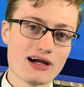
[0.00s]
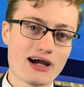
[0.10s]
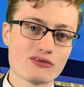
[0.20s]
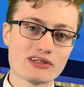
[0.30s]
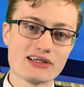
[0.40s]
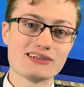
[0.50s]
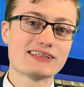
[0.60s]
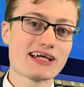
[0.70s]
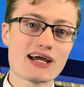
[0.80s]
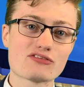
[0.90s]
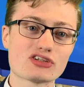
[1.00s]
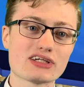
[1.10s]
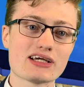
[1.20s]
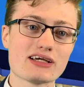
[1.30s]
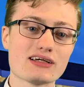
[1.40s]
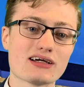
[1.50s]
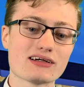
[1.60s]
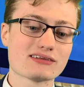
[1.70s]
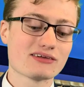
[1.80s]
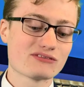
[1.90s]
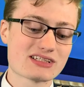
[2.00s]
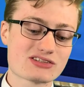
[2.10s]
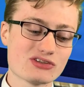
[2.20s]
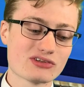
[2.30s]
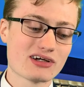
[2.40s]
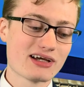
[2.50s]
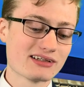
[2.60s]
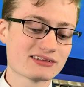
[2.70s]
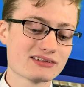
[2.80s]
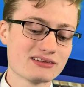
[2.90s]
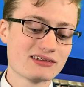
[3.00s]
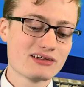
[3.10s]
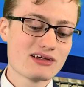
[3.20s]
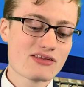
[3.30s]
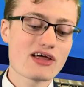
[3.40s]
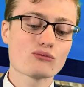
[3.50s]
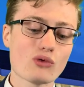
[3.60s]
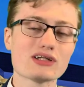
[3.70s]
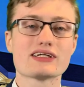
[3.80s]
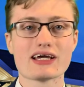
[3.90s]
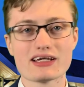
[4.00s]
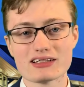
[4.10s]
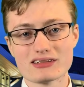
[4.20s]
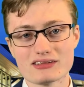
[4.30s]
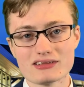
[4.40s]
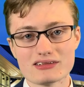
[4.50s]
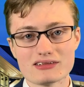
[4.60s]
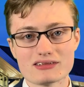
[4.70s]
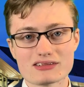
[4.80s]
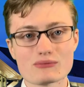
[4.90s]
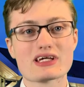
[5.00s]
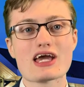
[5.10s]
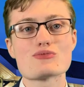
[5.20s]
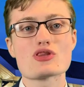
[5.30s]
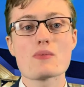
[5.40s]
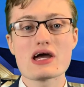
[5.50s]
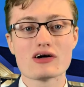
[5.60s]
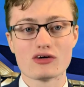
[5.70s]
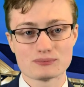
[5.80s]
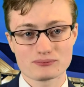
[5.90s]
I would eat day after day of this tuna, and then one day, something came in the mail.